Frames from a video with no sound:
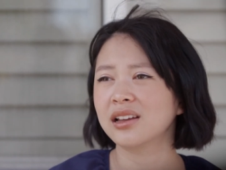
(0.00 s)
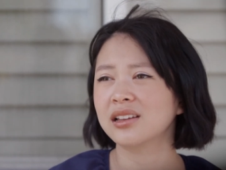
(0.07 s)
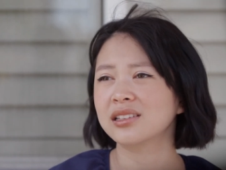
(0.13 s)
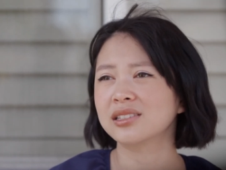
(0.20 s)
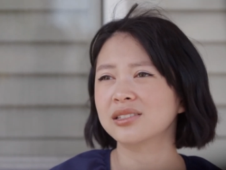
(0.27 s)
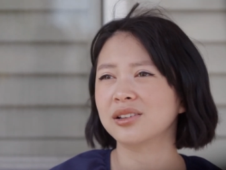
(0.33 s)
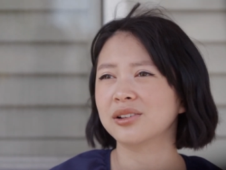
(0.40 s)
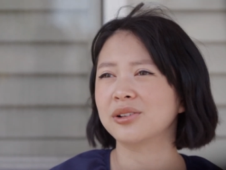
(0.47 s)

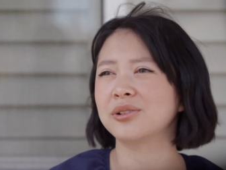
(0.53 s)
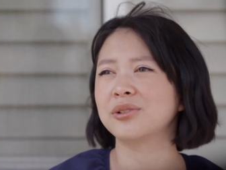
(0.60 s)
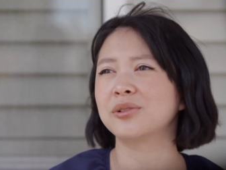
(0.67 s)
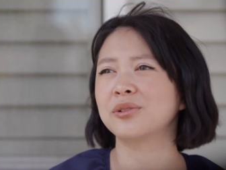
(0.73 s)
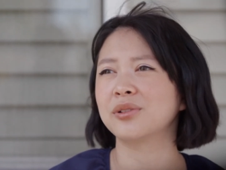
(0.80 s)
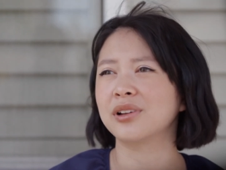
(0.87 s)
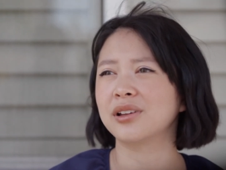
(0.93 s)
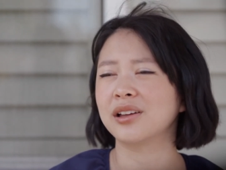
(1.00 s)

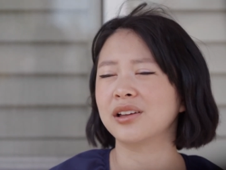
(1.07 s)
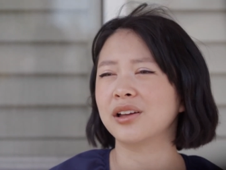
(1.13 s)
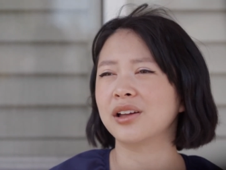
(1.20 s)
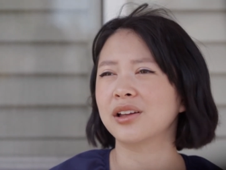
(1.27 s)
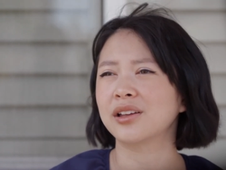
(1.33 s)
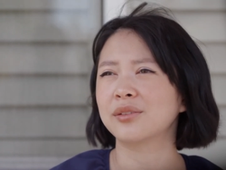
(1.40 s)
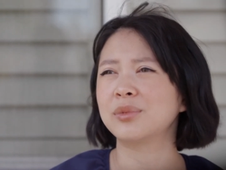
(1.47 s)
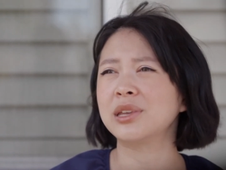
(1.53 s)
So
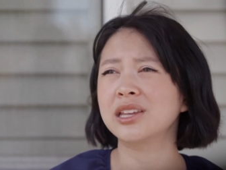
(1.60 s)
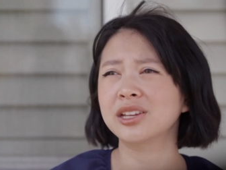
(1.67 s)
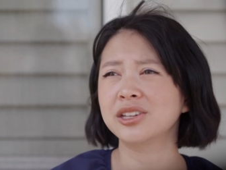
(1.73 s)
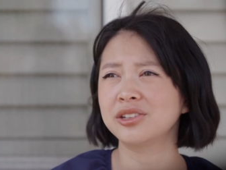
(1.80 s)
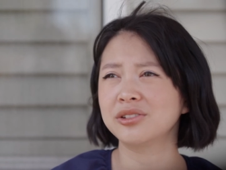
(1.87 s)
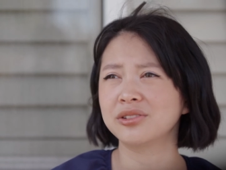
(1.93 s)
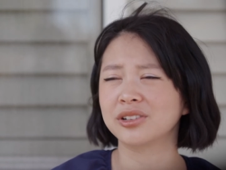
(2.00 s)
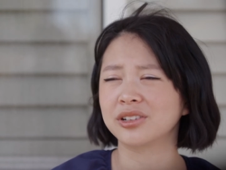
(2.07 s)
being a
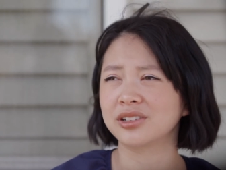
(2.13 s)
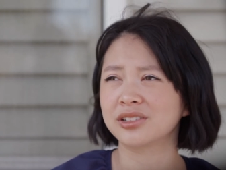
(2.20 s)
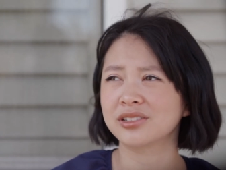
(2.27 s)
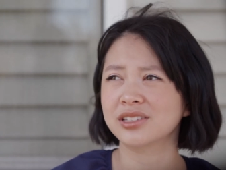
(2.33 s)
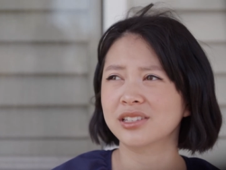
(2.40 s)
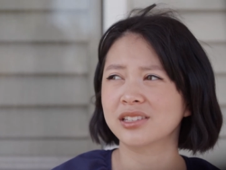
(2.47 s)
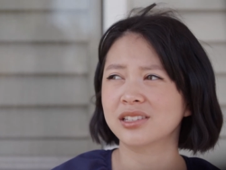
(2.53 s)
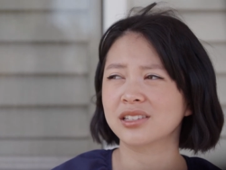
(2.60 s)
new
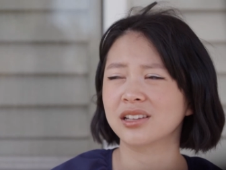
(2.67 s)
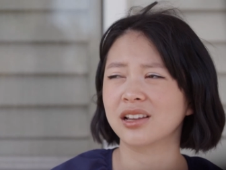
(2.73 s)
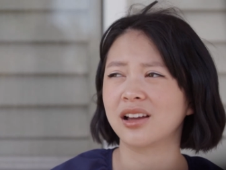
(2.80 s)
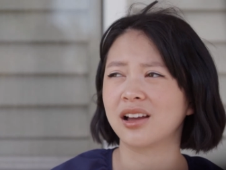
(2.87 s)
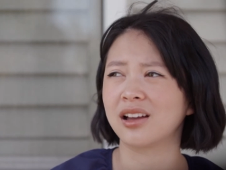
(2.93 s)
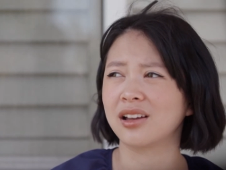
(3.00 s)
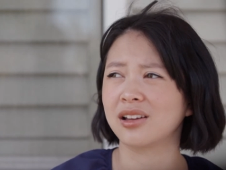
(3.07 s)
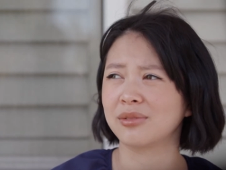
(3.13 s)
nurse
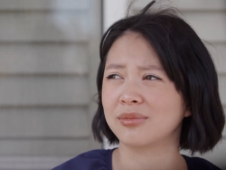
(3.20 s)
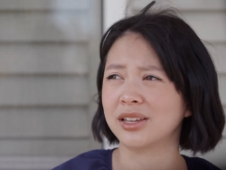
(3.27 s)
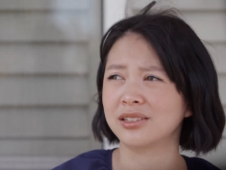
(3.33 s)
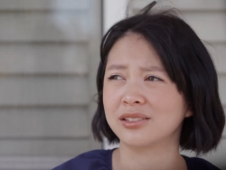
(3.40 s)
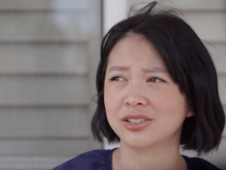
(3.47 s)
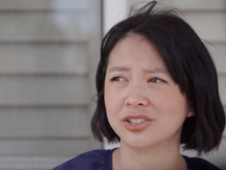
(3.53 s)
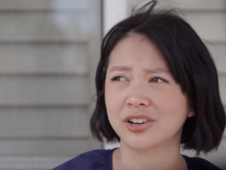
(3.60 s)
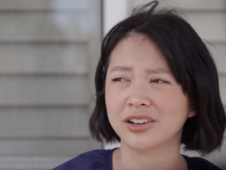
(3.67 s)

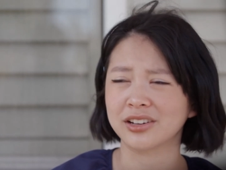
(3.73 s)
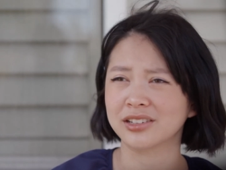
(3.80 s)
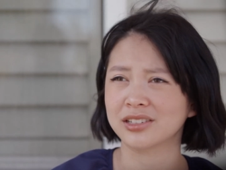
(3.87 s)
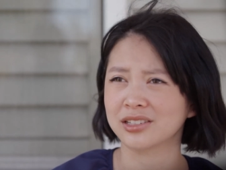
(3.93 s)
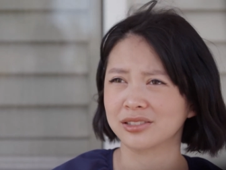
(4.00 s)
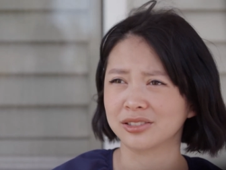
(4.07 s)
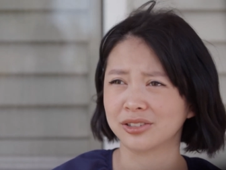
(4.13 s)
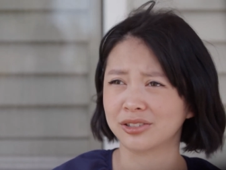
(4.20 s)
and trying
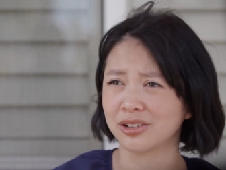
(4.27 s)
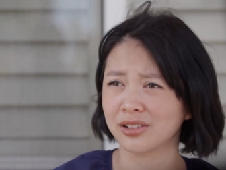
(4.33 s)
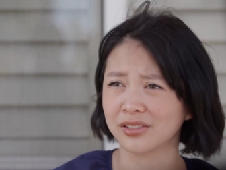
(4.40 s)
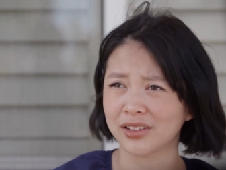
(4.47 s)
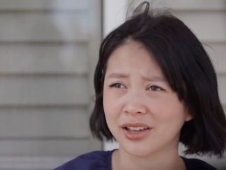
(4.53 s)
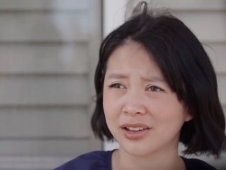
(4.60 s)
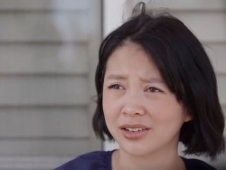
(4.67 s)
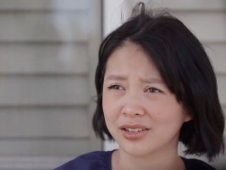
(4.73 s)
to learn all of
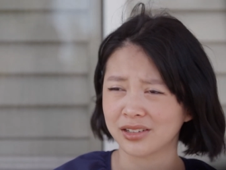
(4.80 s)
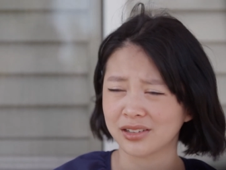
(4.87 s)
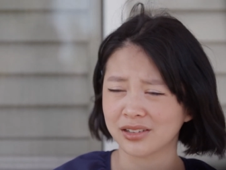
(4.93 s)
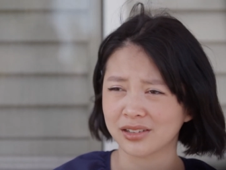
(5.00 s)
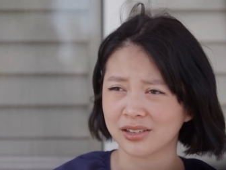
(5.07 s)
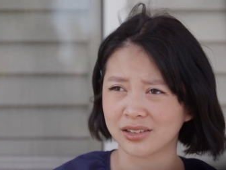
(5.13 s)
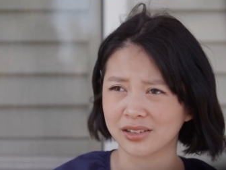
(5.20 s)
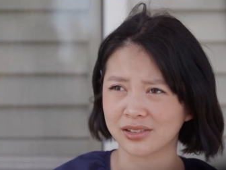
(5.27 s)
that
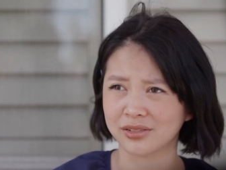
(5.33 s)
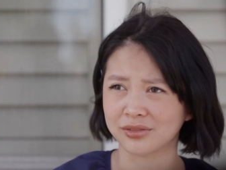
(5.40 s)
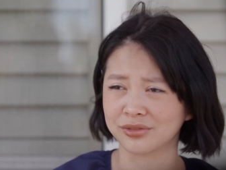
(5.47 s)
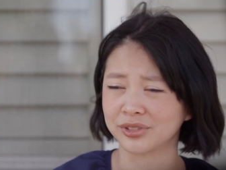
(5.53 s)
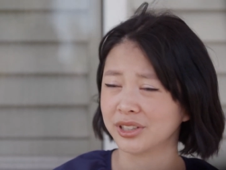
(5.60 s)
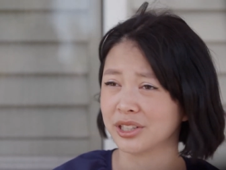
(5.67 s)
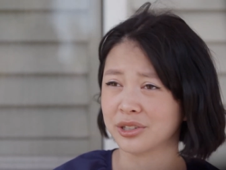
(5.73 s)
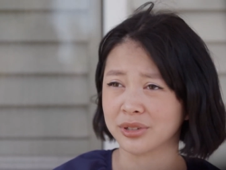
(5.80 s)

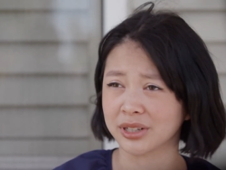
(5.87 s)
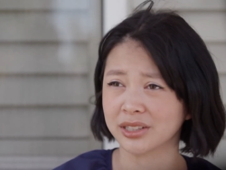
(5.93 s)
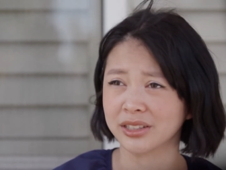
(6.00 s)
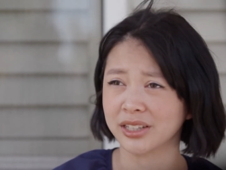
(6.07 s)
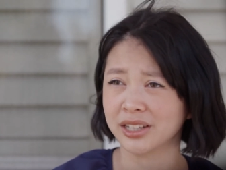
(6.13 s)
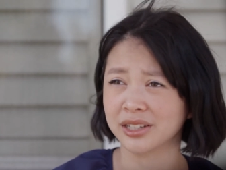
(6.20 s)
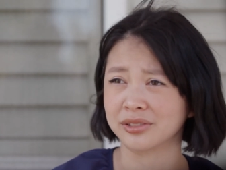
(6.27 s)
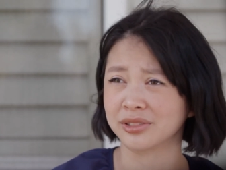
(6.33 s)
really
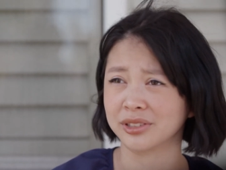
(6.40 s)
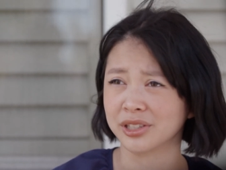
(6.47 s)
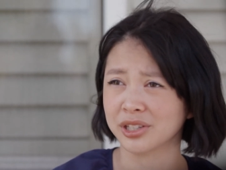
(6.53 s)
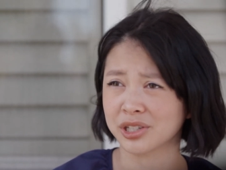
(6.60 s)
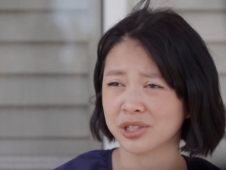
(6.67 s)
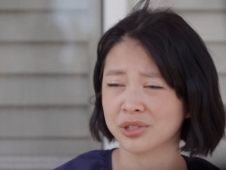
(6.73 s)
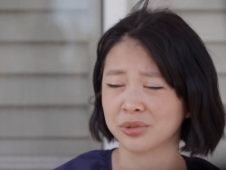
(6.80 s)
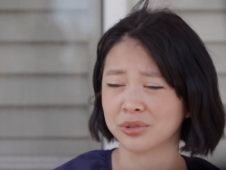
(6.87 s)
quickly in a really
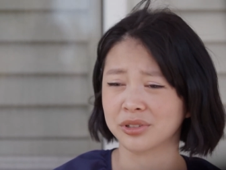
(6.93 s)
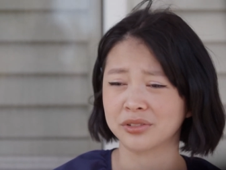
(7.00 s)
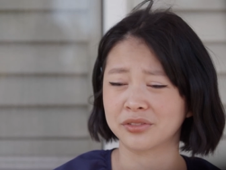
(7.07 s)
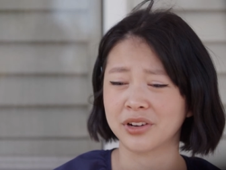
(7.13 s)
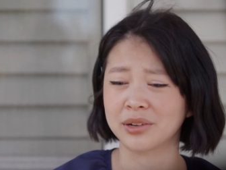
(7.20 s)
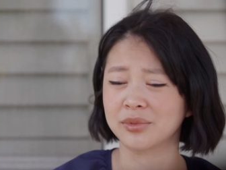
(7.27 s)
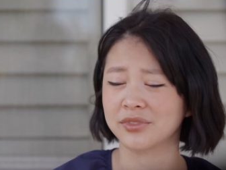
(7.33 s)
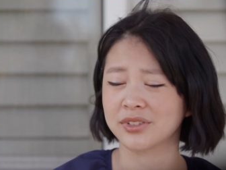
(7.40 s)
short
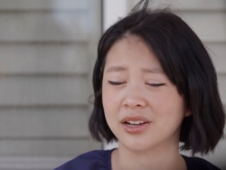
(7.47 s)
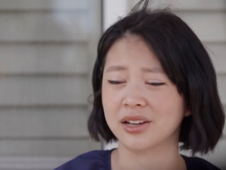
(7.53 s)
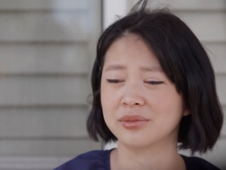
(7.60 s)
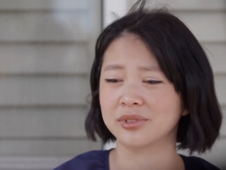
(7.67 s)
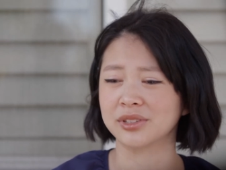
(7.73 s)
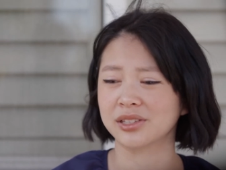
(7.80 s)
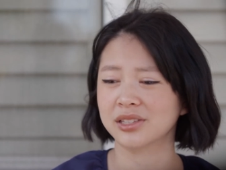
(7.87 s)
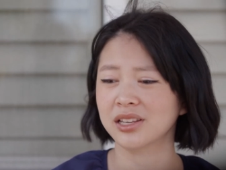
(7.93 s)
frame of time
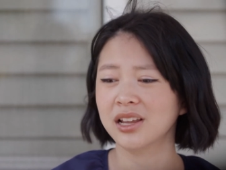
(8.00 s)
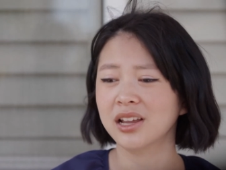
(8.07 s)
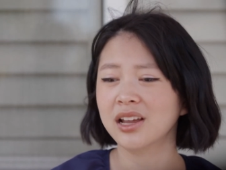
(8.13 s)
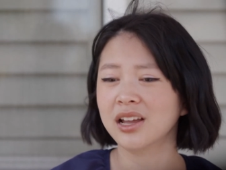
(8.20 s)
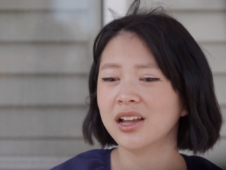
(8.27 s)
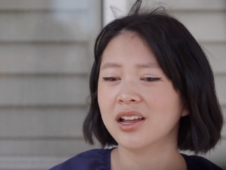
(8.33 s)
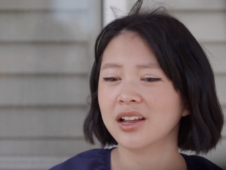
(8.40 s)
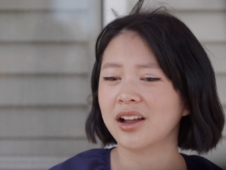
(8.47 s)
was
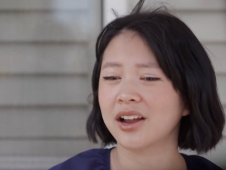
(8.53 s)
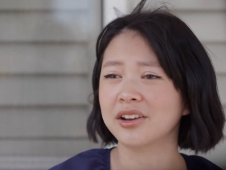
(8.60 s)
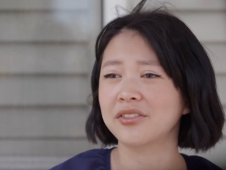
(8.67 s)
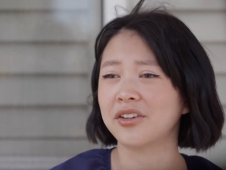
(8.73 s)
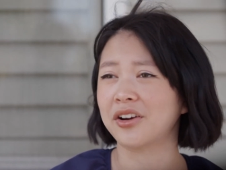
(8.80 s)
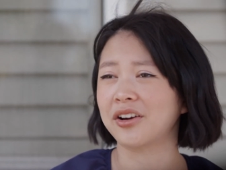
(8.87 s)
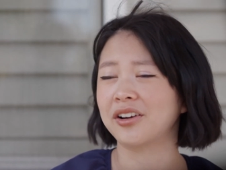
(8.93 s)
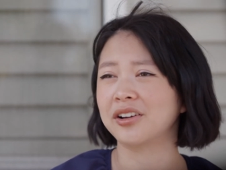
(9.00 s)
kind of
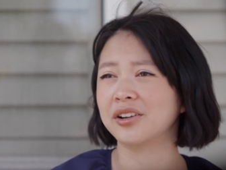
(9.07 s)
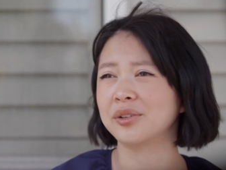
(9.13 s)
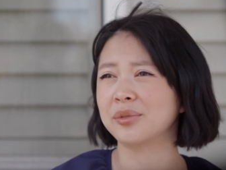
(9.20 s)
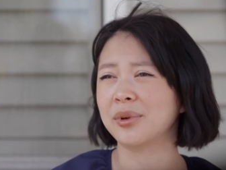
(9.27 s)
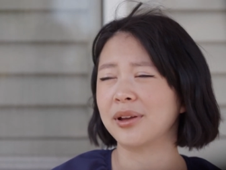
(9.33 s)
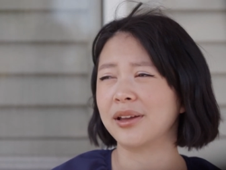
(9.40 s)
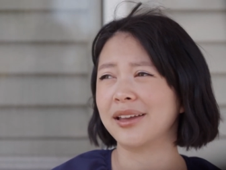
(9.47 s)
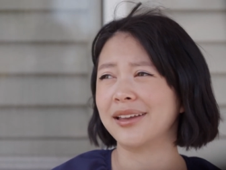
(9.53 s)
hard,
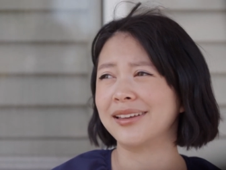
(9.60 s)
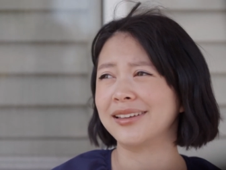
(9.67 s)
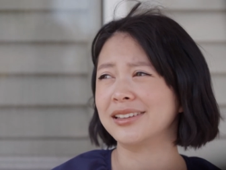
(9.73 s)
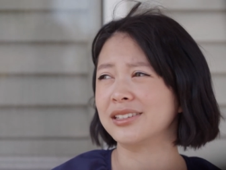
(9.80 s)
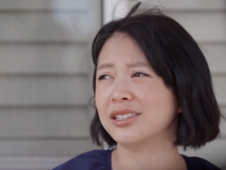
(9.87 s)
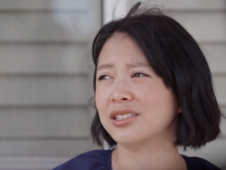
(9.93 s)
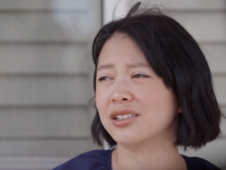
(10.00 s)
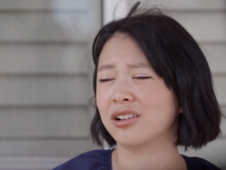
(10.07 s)

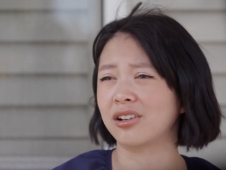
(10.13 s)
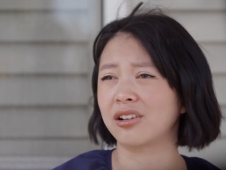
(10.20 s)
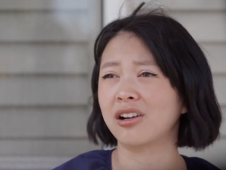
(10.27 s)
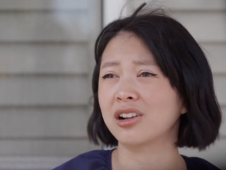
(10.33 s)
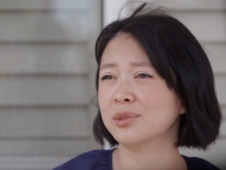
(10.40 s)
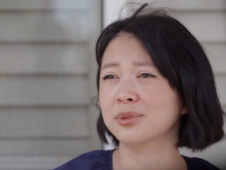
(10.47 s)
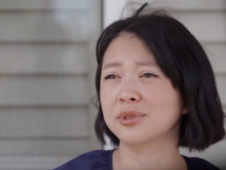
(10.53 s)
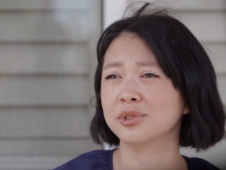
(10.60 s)
and our
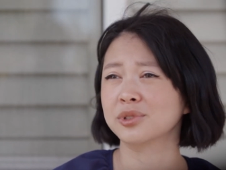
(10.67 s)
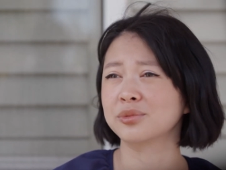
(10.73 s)
hospital was